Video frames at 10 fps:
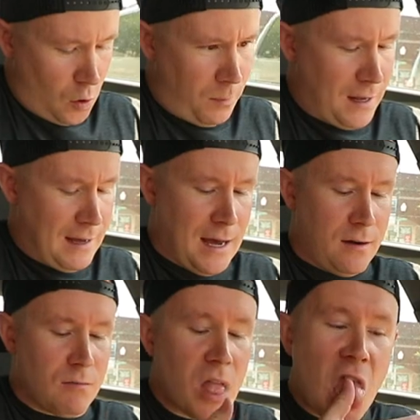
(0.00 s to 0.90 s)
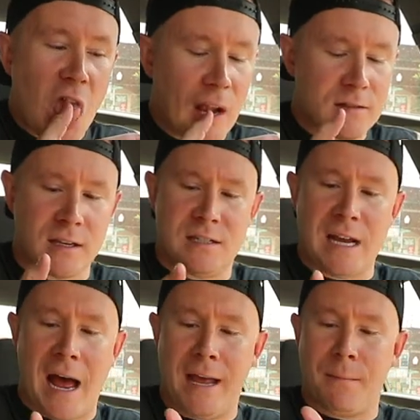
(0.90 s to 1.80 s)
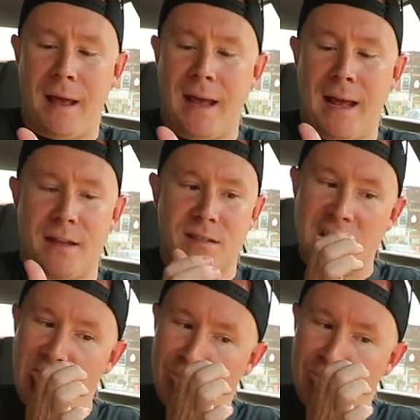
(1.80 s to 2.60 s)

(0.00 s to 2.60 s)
Oh my God, it's like dyeing my hands.